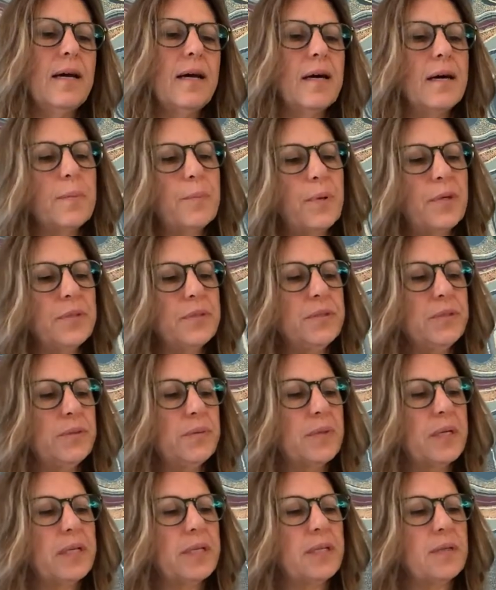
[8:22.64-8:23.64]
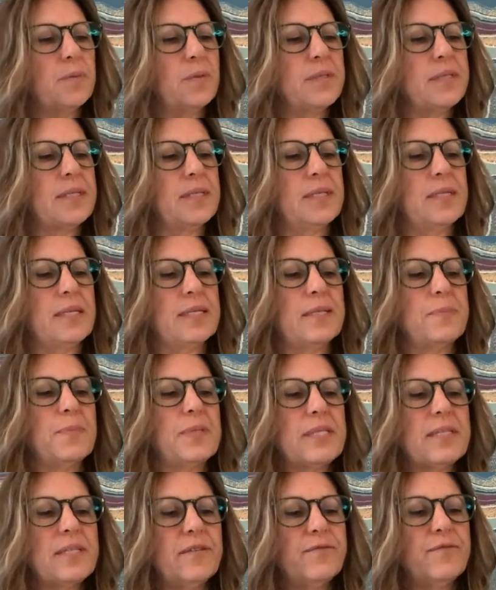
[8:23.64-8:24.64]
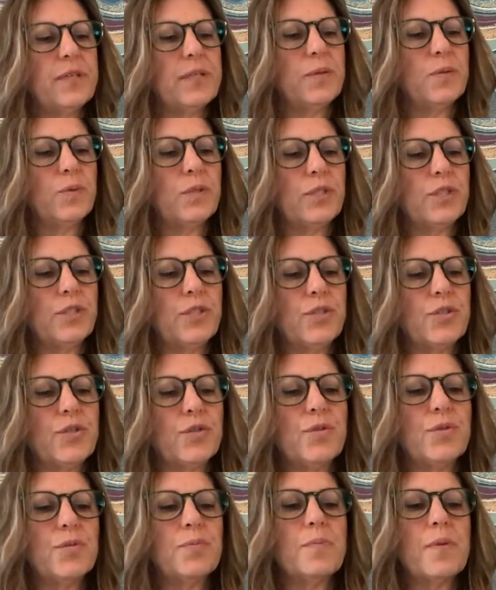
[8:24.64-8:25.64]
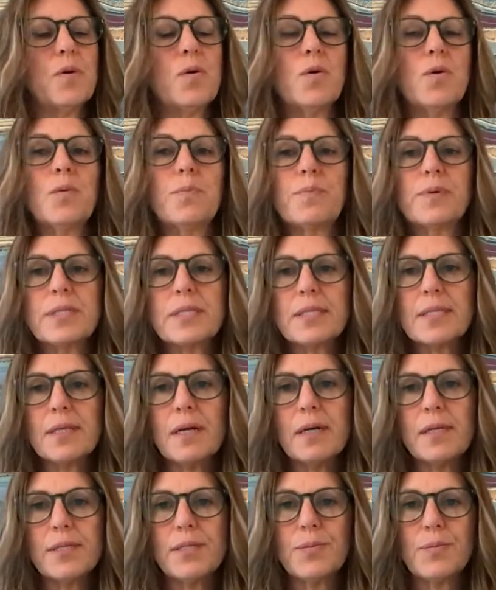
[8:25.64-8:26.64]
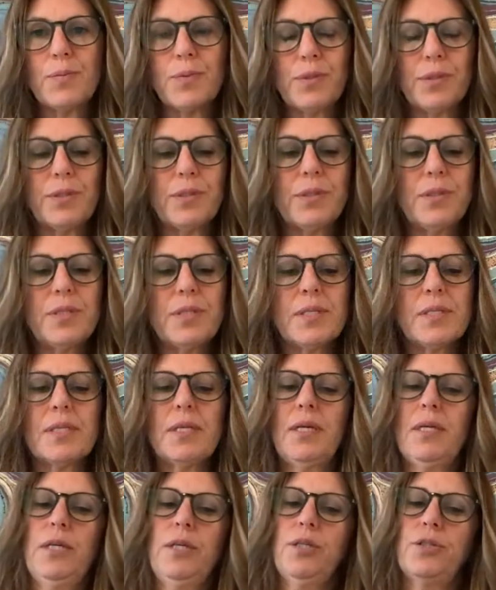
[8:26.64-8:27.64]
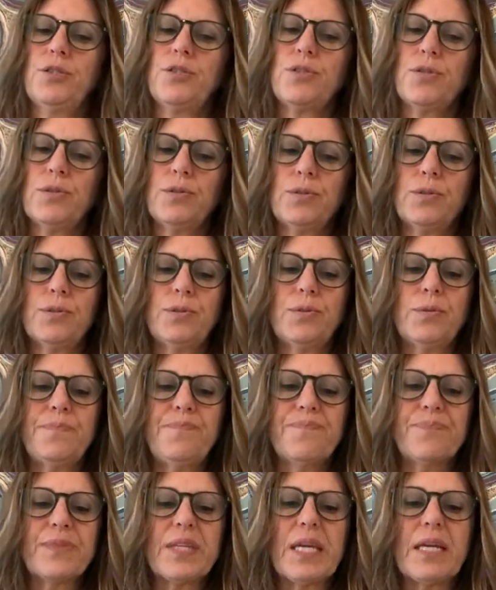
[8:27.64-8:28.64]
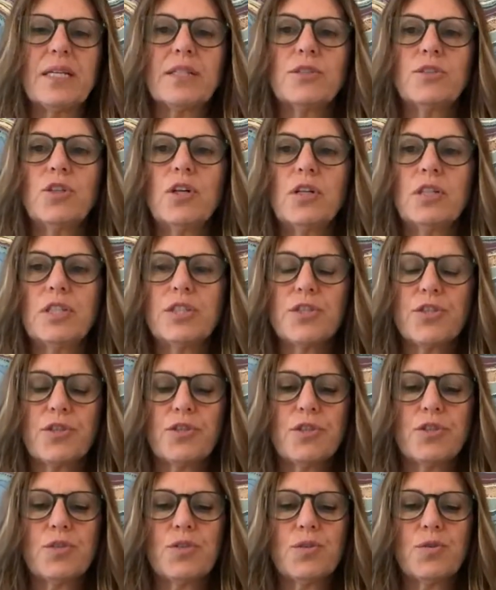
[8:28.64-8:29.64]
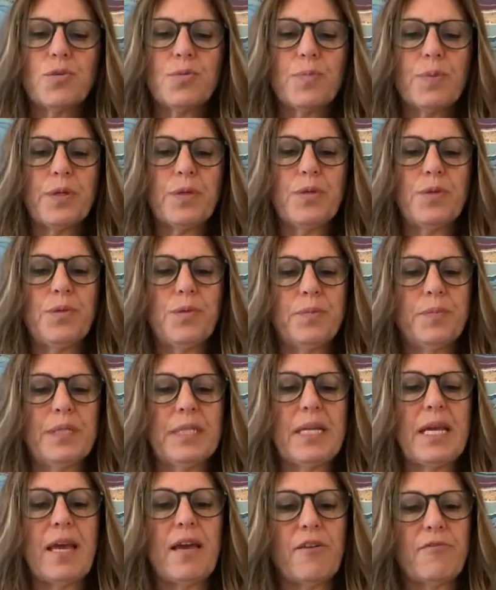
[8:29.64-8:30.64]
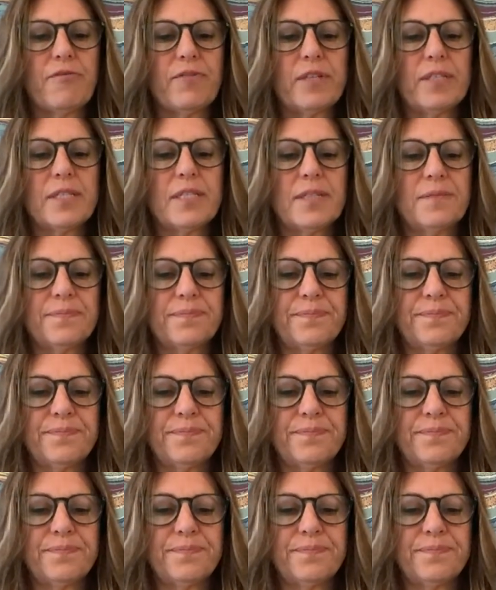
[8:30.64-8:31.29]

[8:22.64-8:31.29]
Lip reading: I pondered why there wasn't a specific word or more precise words to acknowledge the superhuman effort.